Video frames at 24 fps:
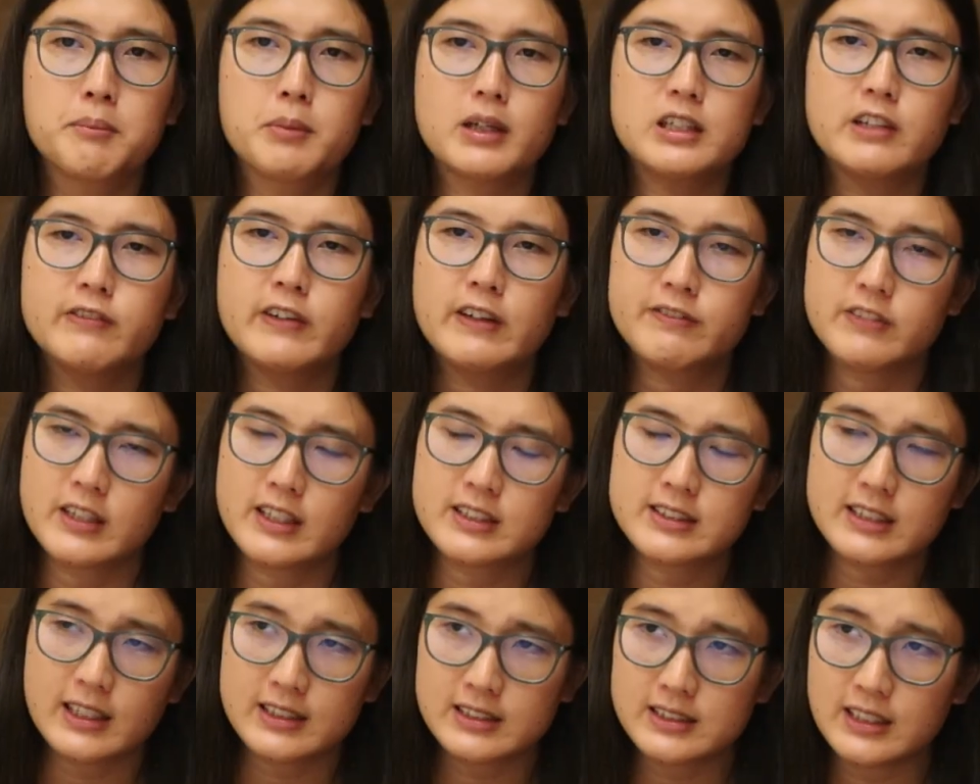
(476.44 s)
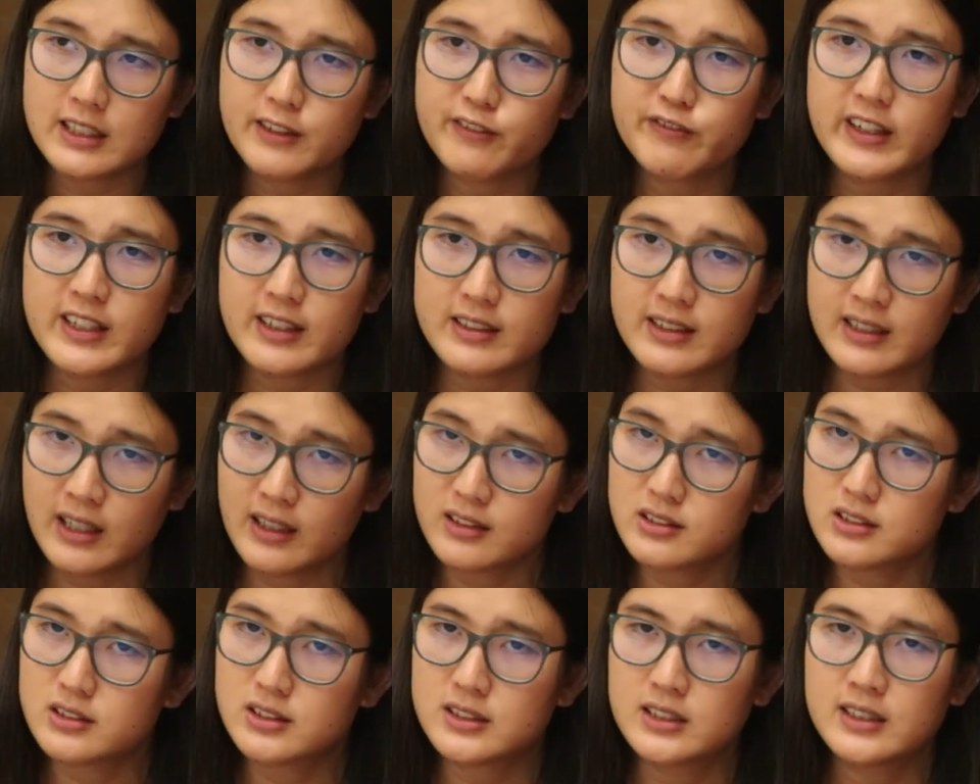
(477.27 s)
But 50, 60 fake
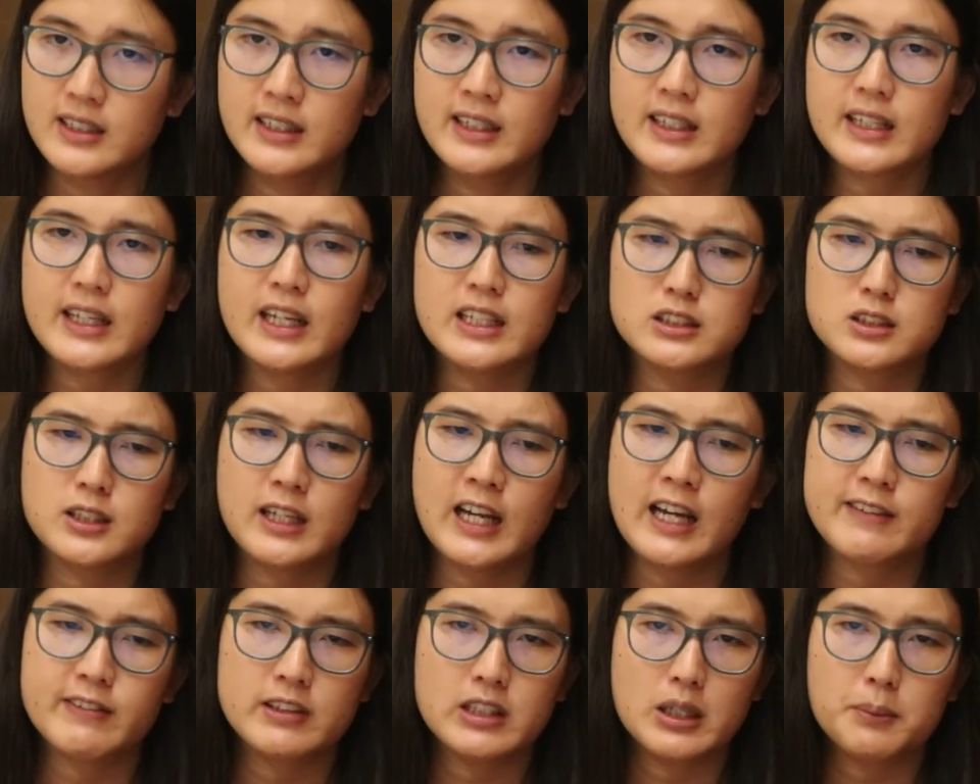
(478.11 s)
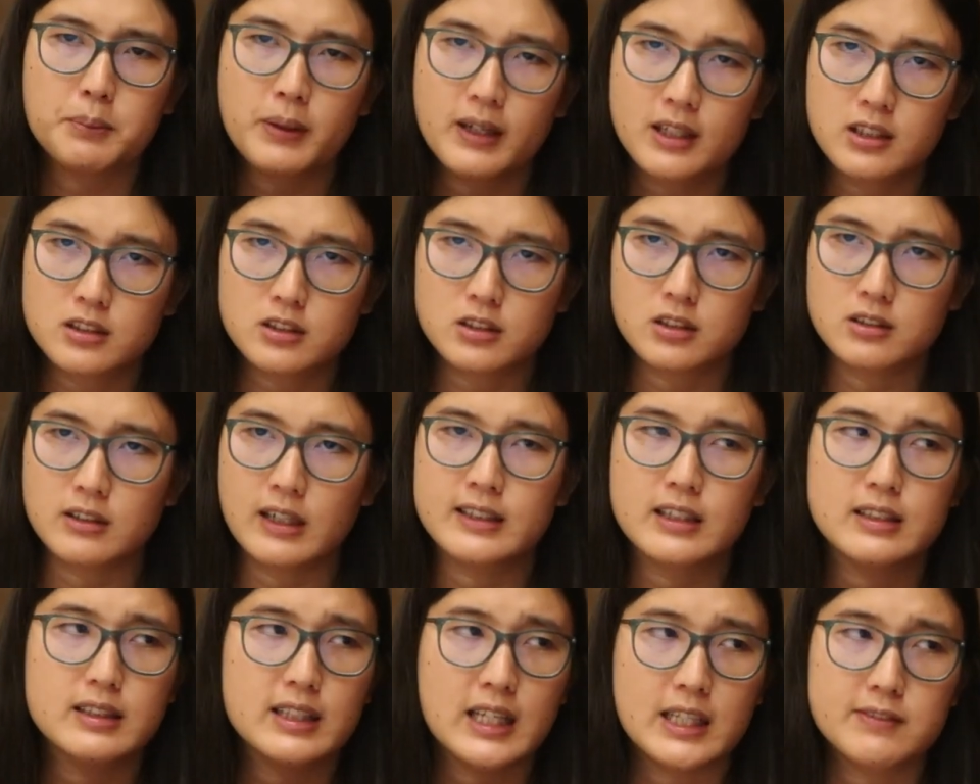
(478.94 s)
accounts, each having a picture
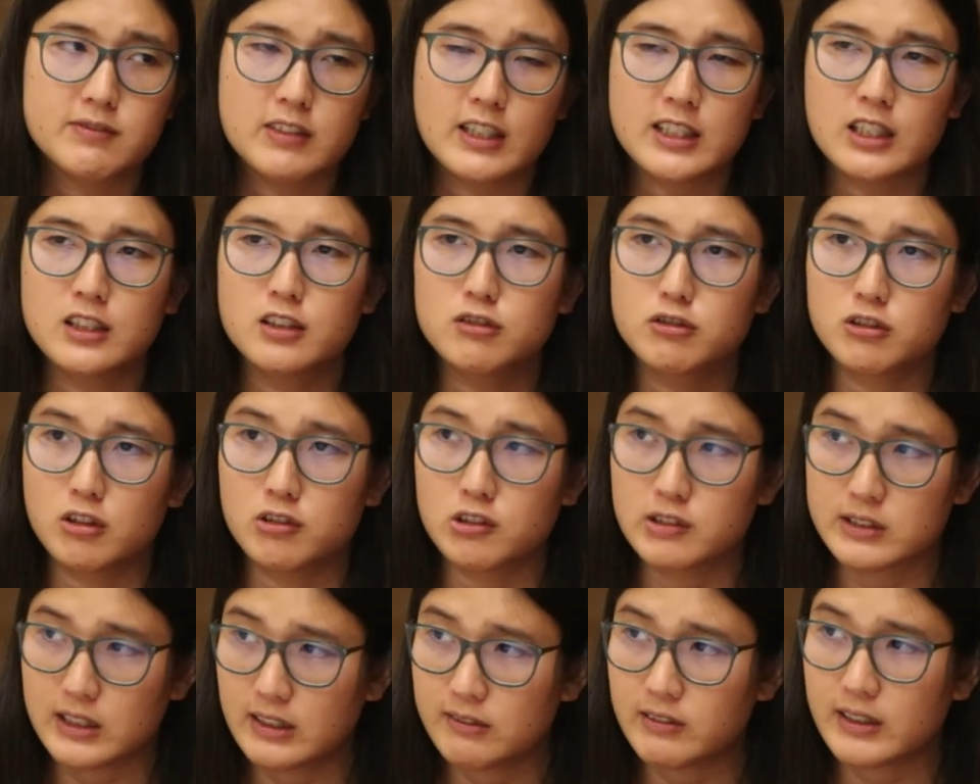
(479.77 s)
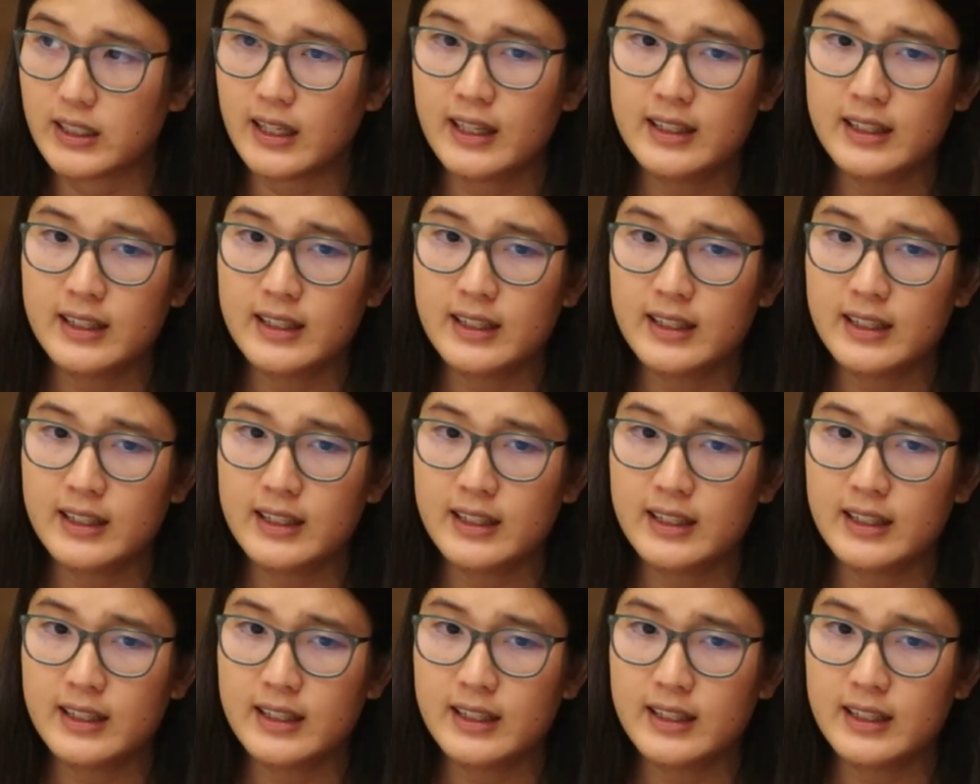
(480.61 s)
and a name like an ordinary